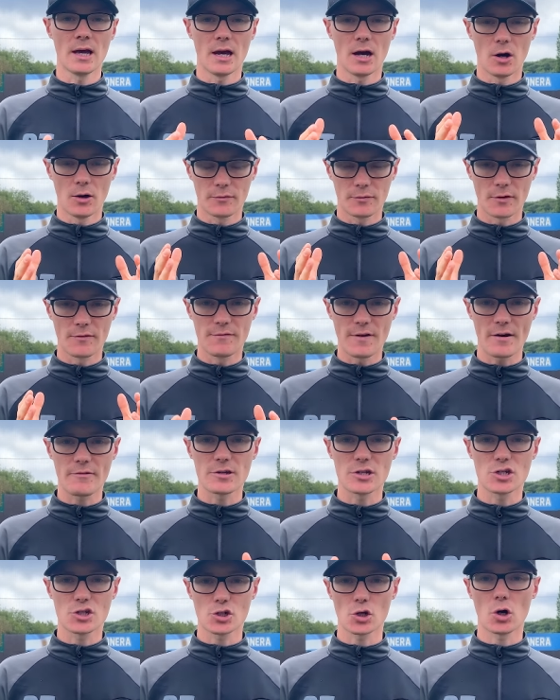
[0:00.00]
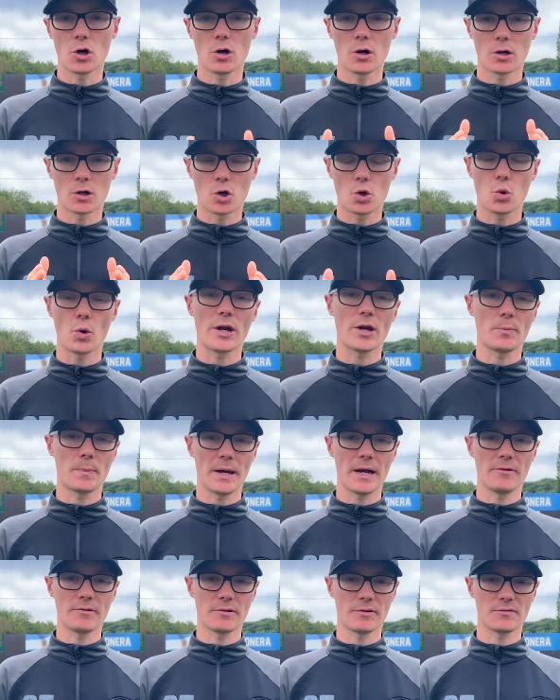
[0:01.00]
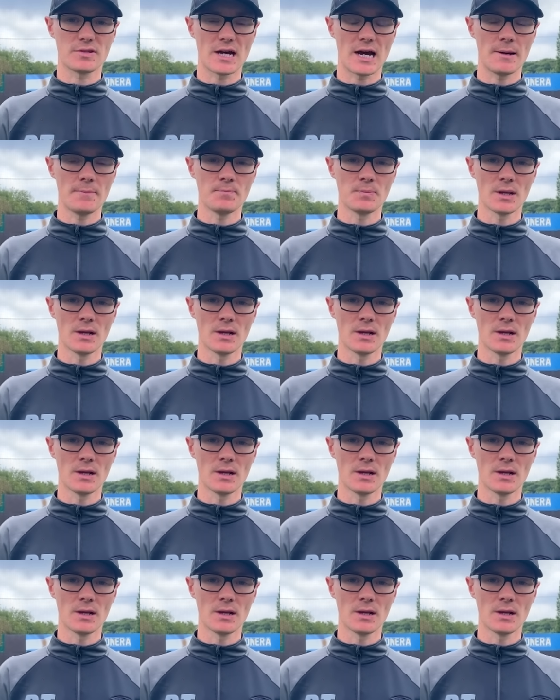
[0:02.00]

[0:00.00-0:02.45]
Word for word: over a very short and quick period of time.